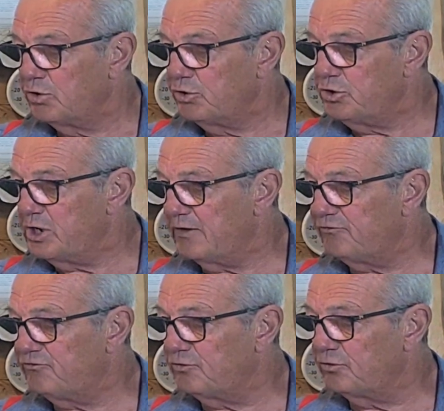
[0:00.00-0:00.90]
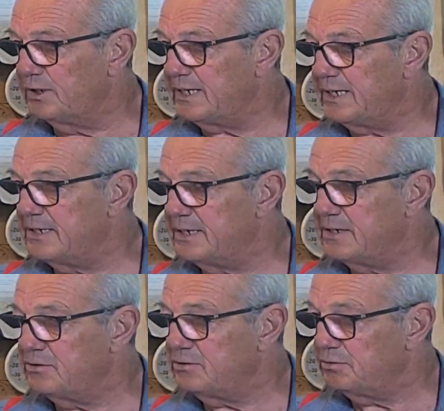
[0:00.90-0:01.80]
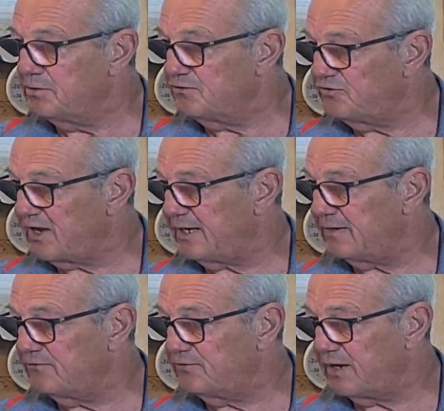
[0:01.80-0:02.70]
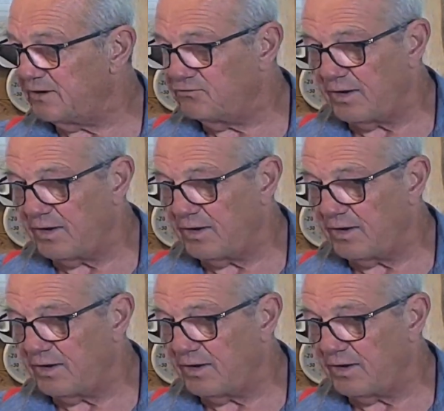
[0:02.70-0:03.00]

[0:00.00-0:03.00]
does lead into the second stage